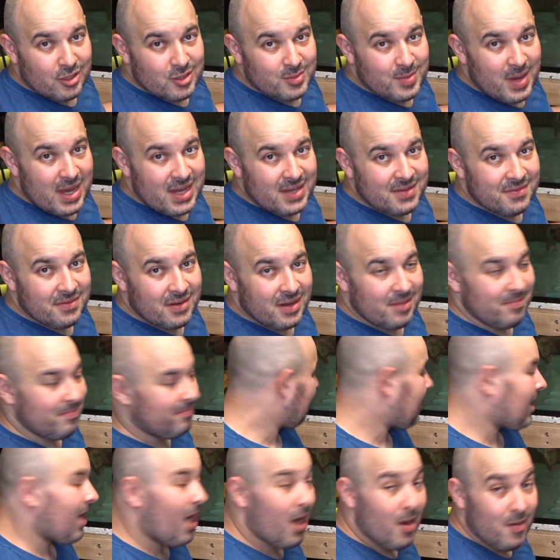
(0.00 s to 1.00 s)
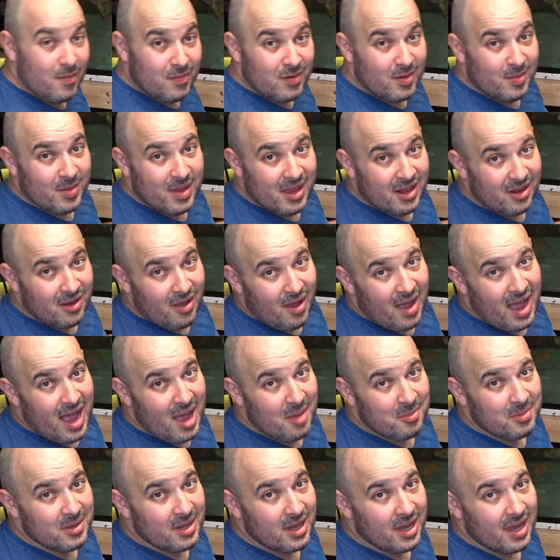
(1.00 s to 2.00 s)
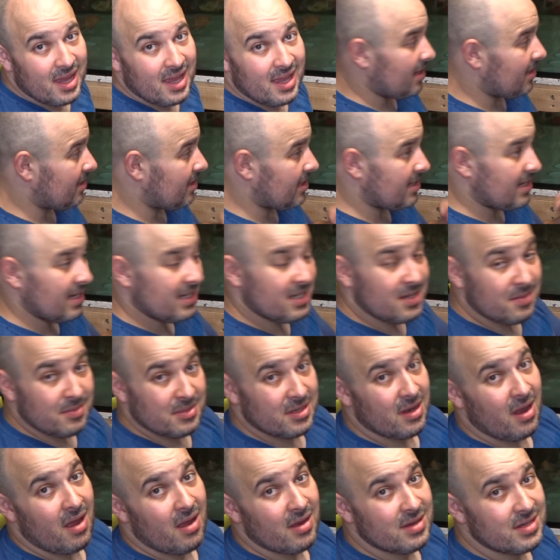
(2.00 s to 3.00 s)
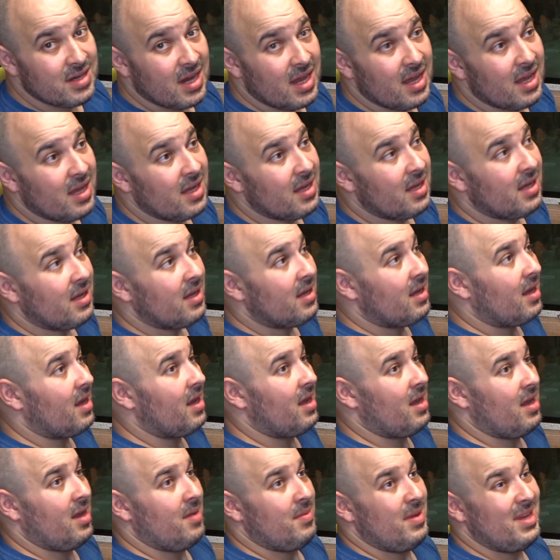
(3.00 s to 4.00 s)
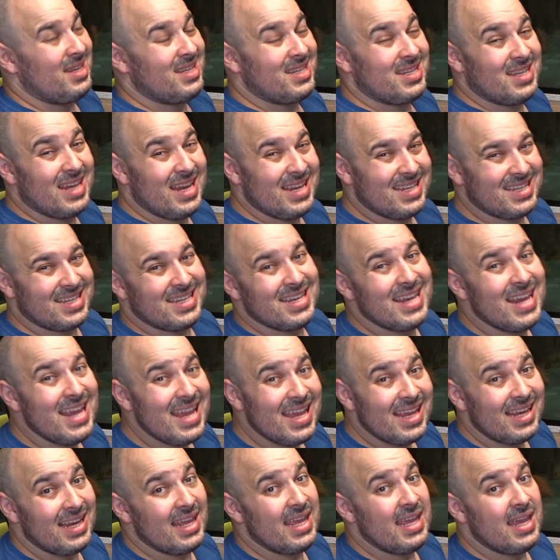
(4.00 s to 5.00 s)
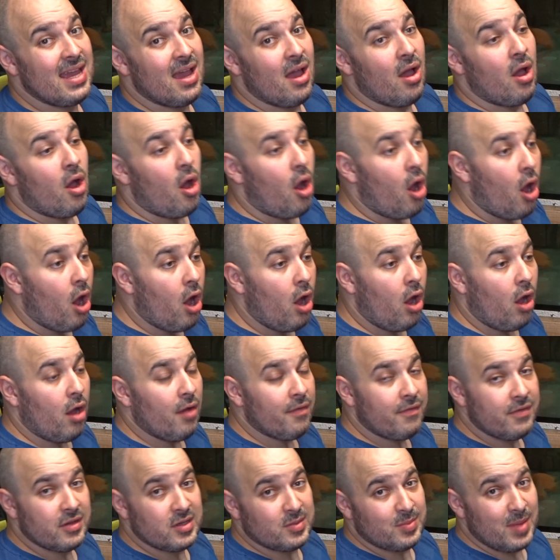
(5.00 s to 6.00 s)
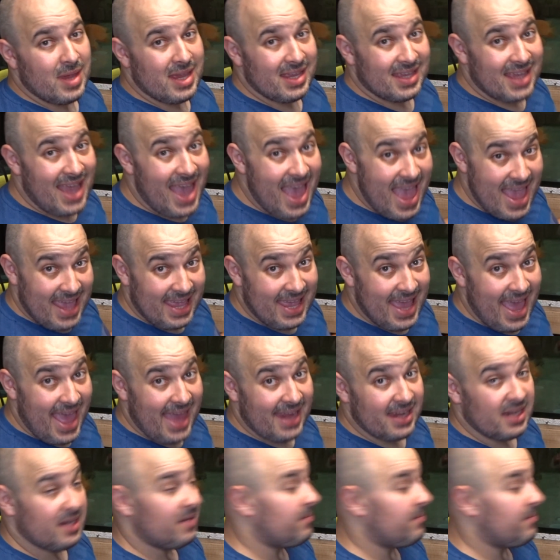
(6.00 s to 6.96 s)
space for him, hopefully we're a lot happier. The system's larger, and it's nearly half as big again